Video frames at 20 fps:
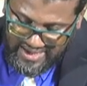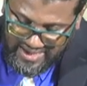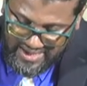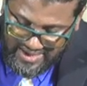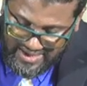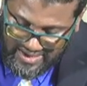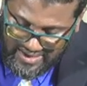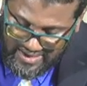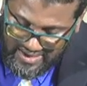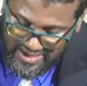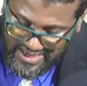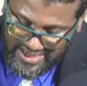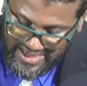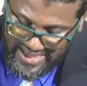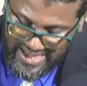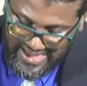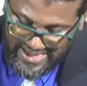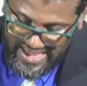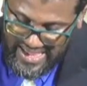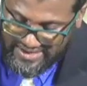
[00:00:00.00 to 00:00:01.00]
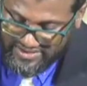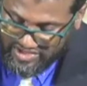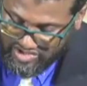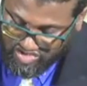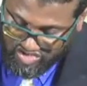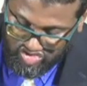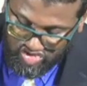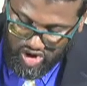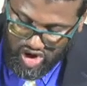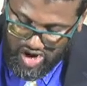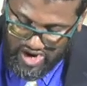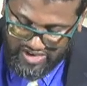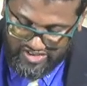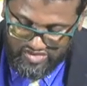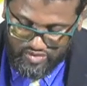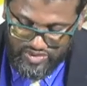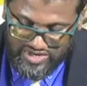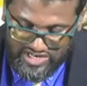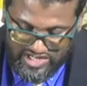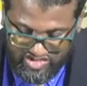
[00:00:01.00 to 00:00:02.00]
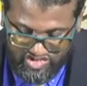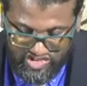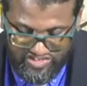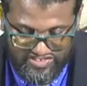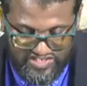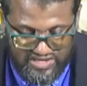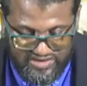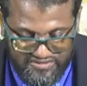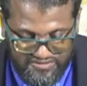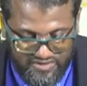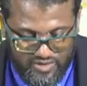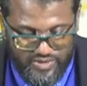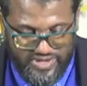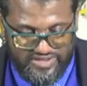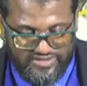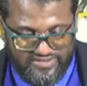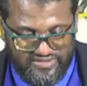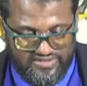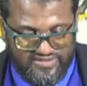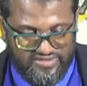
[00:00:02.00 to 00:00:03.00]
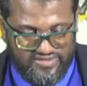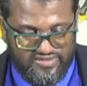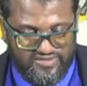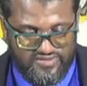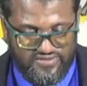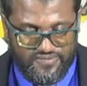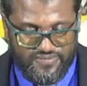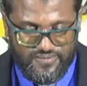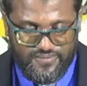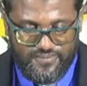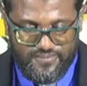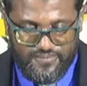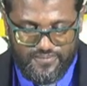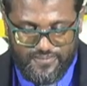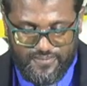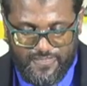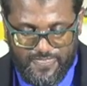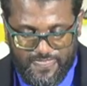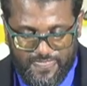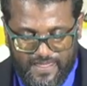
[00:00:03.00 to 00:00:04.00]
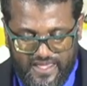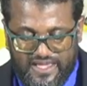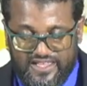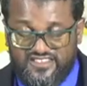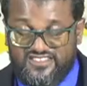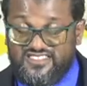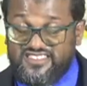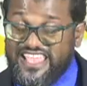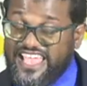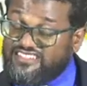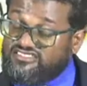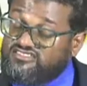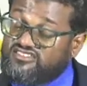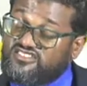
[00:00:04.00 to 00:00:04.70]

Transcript: uh, uh, uh, and destroys religious influence. It is death to